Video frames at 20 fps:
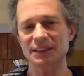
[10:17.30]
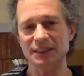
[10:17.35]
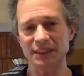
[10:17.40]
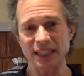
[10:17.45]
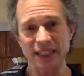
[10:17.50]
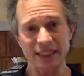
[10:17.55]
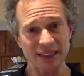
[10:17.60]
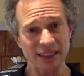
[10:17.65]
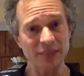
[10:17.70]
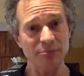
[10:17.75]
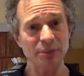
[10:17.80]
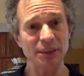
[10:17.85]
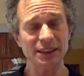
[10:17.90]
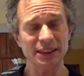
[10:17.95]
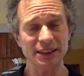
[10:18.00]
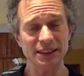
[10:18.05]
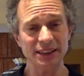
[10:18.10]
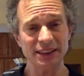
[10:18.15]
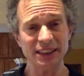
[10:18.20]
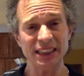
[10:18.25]
that can be
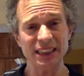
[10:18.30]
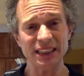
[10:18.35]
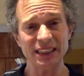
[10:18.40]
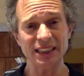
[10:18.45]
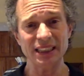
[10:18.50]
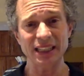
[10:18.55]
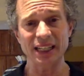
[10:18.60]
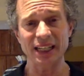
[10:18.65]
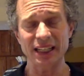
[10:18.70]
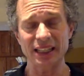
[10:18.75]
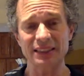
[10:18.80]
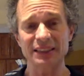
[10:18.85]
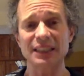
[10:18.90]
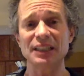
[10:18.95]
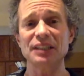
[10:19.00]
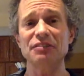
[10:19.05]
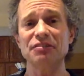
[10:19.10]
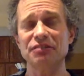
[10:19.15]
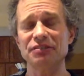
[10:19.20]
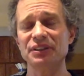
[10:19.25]
seen as
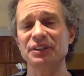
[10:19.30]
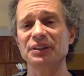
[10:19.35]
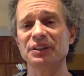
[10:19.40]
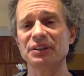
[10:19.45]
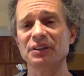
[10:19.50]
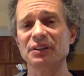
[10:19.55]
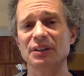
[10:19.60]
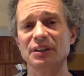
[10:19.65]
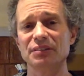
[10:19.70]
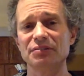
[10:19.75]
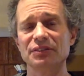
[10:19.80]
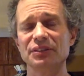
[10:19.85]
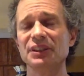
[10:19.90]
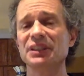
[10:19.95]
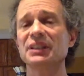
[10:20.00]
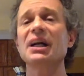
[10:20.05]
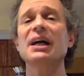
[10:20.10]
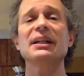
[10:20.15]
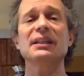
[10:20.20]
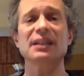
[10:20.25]
a fear of
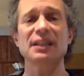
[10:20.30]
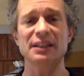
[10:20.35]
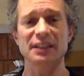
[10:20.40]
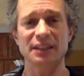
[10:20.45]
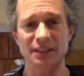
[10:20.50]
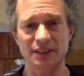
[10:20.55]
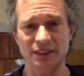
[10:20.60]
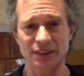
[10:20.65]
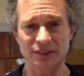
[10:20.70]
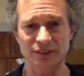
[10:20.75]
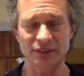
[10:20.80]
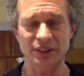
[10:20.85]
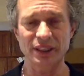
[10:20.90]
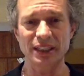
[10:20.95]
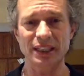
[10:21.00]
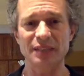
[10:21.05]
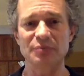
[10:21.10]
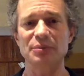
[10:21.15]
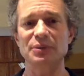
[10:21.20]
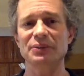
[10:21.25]
not getting love or
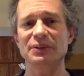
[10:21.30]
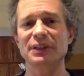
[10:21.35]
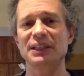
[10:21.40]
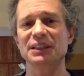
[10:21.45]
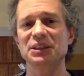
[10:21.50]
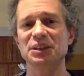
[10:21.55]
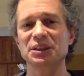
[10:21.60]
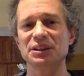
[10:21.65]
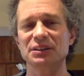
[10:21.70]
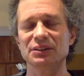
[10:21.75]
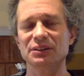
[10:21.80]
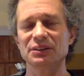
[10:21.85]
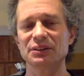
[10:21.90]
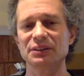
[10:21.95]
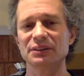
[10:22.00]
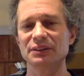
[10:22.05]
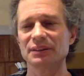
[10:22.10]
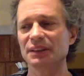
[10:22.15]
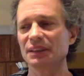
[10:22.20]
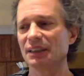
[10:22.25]
admiration, or
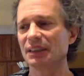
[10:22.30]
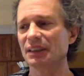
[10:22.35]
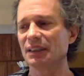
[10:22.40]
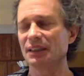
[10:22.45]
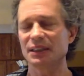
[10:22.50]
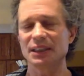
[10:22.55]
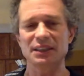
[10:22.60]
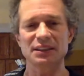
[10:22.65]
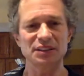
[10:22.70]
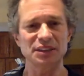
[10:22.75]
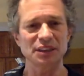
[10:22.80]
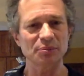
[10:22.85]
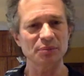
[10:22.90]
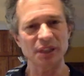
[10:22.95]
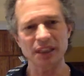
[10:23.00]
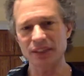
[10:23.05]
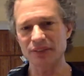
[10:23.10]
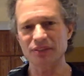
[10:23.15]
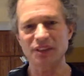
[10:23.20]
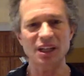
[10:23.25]
that there's some
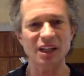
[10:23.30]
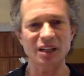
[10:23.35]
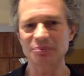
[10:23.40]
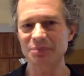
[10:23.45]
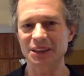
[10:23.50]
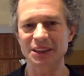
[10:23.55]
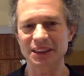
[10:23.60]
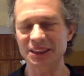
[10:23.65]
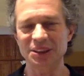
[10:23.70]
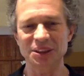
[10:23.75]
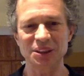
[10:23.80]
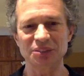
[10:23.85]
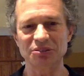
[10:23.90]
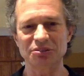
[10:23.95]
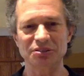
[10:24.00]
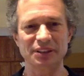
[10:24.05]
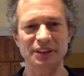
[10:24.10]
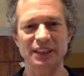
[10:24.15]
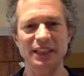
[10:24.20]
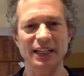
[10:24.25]
kind of competition
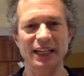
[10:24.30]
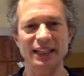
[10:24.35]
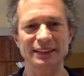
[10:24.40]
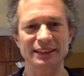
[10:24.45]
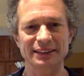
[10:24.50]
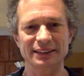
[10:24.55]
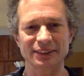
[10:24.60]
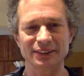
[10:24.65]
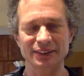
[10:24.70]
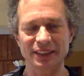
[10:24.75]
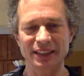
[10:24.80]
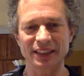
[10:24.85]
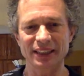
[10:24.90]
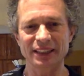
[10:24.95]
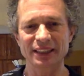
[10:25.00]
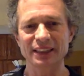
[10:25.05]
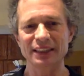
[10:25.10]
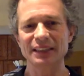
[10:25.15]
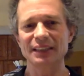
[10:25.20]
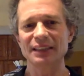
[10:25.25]
for that, okay?
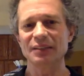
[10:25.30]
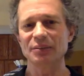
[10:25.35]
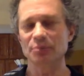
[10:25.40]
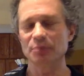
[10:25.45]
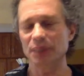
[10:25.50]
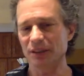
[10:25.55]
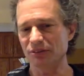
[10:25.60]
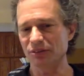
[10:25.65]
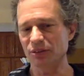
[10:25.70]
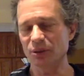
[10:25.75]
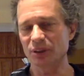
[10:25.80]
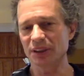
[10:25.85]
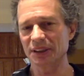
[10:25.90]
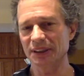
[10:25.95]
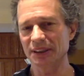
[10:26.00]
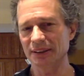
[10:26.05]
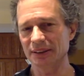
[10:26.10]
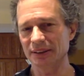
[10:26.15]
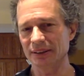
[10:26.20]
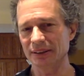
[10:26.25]
But of
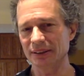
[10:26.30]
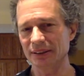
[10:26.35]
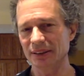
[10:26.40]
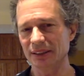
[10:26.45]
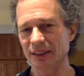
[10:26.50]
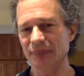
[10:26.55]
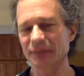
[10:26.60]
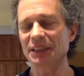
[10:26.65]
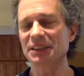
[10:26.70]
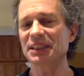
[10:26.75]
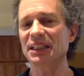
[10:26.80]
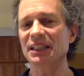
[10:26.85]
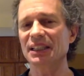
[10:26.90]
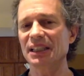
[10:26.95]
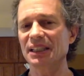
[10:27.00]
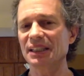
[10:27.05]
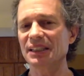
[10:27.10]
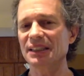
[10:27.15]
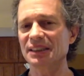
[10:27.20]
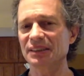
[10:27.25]
course, I'm not saying
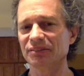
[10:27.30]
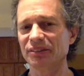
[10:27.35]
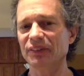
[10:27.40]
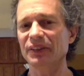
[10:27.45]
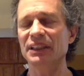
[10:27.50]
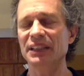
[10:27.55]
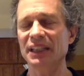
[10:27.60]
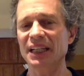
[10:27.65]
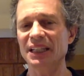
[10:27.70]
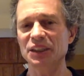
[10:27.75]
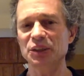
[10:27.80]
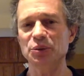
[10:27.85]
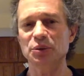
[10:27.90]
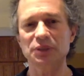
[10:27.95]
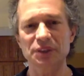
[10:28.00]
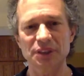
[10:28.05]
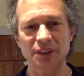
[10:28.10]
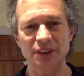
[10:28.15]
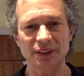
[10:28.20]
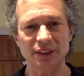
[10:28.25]
that it isn't very natural
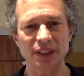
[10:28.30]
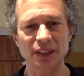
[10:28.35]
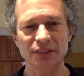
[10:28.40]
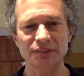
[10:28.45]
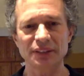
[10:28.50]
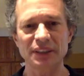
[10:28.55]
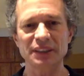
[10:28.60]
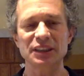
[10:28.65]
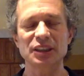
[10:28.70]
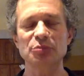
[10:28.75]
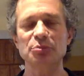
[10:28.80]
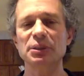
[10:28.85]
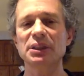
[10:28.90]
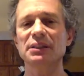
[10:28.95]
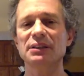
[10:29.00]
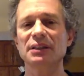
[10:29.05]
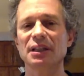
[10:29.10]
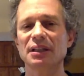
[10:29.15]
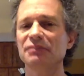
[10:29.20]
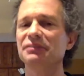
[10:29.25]
to love and to be
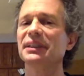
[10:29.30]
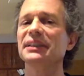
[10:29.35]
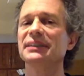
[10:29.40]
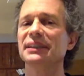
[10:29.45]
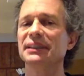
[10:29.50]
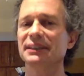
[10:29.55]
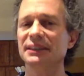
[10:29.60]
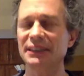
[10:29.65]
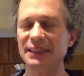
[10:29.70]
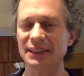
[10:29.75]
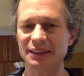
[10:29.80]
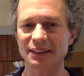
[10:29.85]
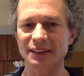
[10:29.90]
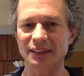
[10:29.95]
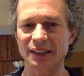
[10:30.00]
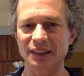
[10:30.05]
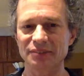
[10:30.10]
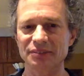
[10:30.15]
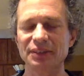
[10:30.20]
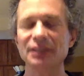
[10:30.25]
loved and to need
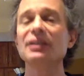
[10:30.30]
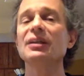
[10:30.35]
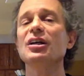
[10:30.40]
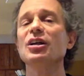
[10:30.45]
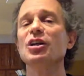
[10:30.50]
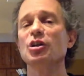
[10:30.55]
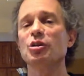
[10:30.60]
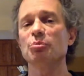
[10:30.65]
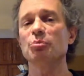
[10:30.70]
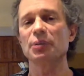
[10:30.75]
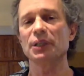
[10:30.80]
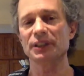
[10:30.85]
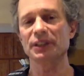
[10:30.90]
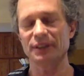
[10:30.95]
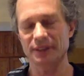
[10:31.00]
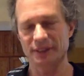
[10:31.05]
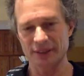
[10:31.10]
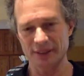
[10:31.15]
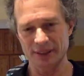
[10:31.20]
love, but